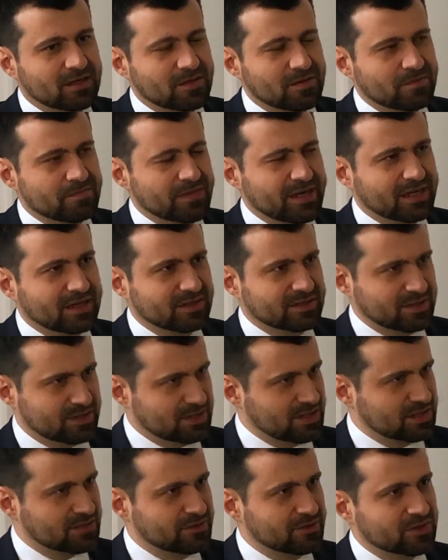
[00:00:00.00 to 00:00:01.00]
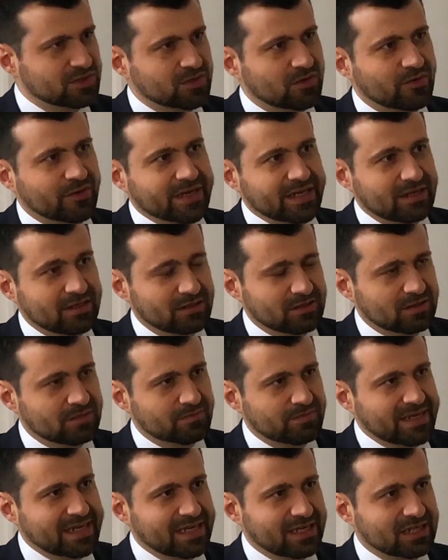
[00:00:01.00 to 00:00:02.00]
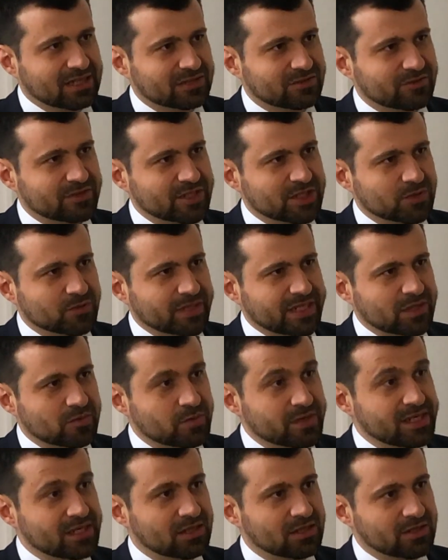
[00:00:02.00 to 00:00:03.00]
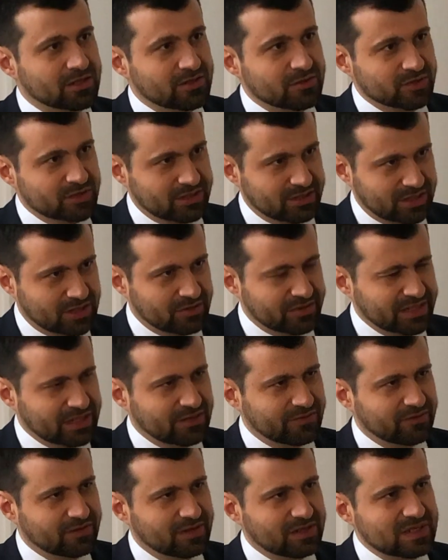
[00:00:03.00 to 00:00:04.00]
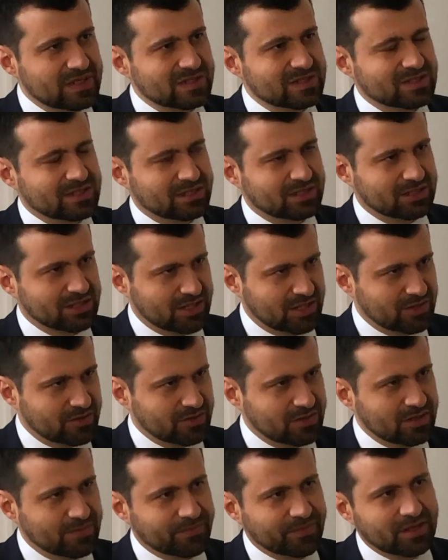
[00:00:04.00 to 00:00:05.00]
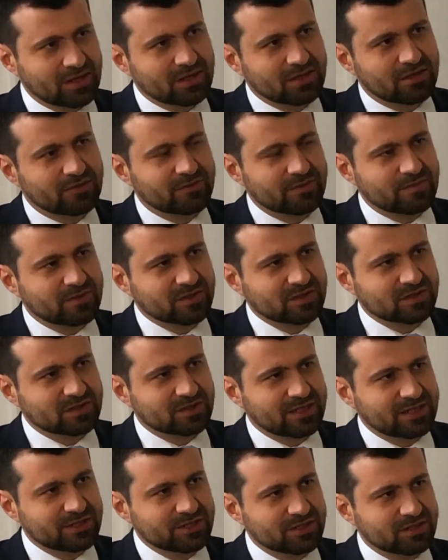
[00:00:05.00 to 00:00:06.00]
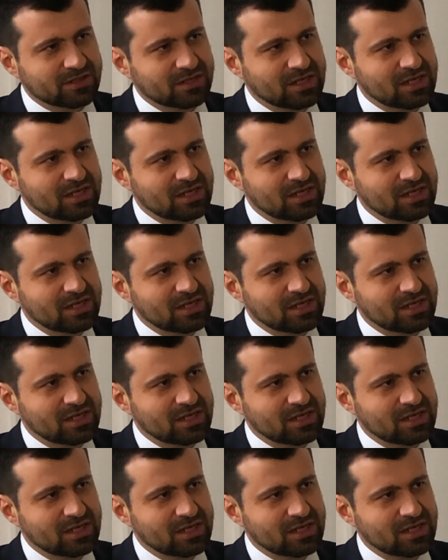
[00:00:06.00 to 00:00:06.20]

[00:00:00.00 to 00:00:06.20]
making a successful story in many countries where we are losing our influence and our representation.